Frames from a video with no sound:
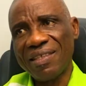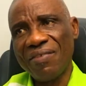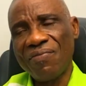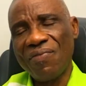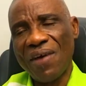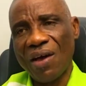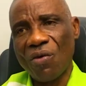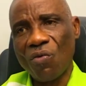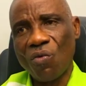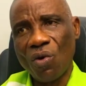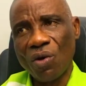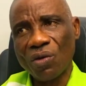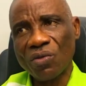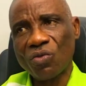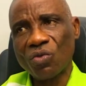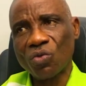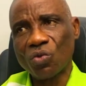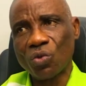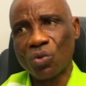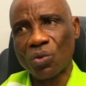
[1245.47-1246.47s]
If I
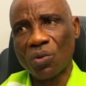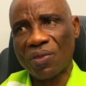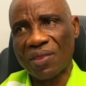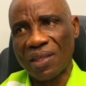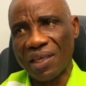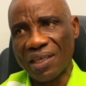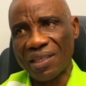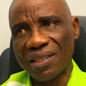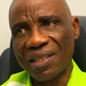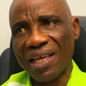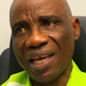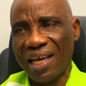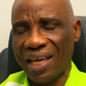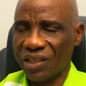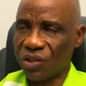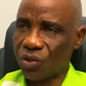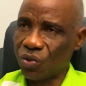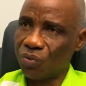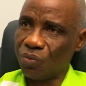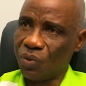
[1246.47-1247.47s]
want good thing, I
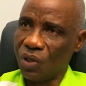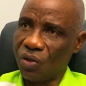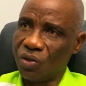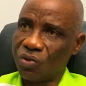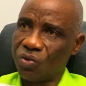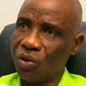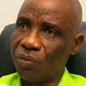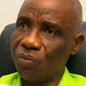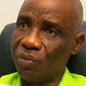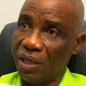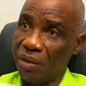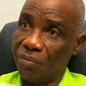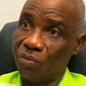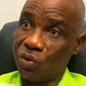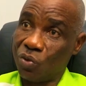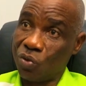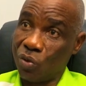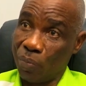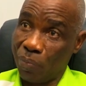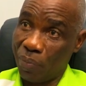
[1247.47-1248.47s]
should be also be able
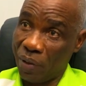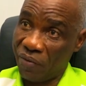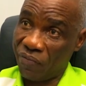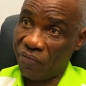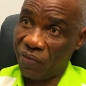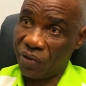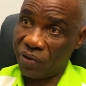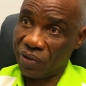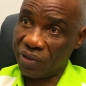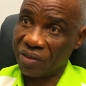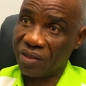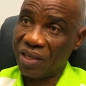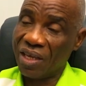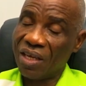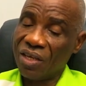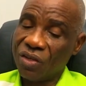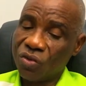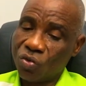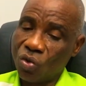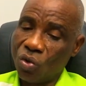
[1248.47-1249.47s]
to pay for
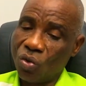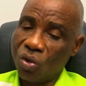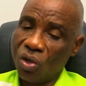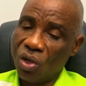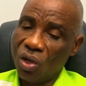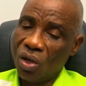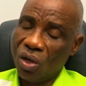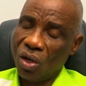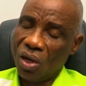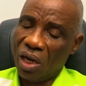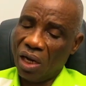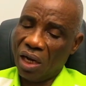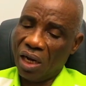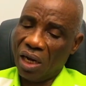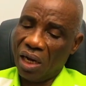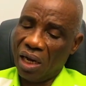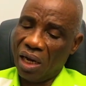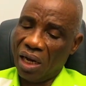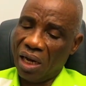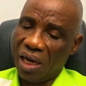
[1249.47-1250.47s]
it. So
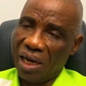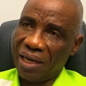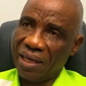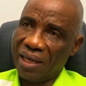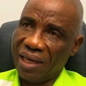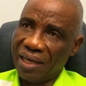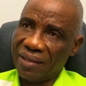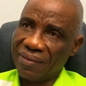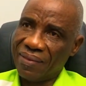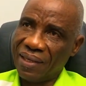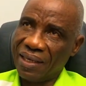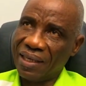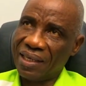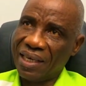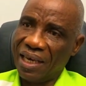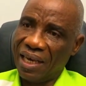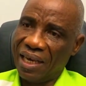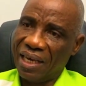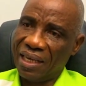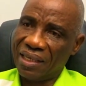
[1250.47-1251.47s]
I think
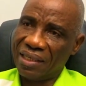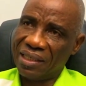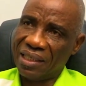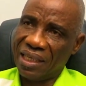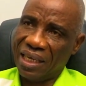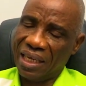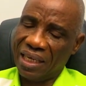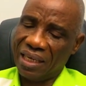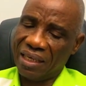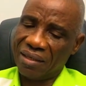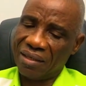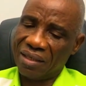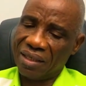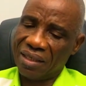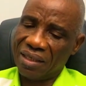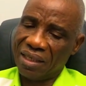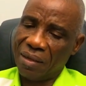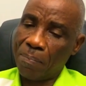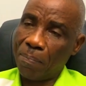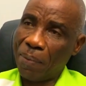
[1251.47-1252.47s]
the
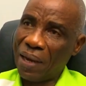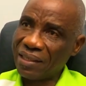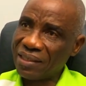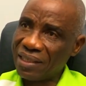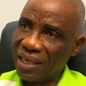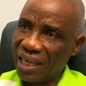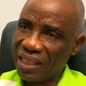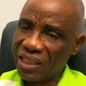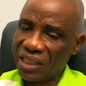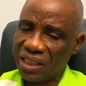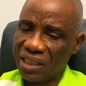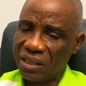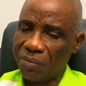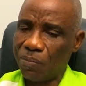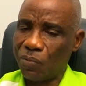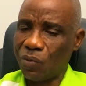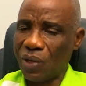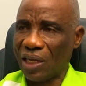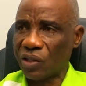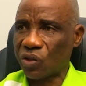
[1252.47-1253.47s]
partnership
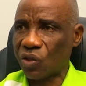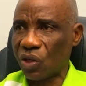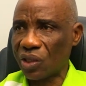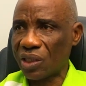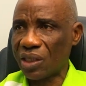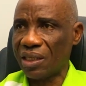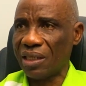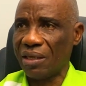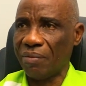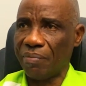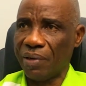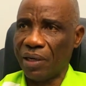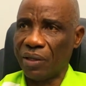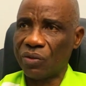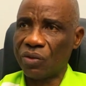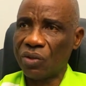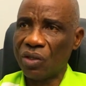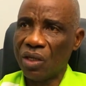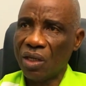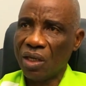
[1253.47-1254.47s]
we are talking about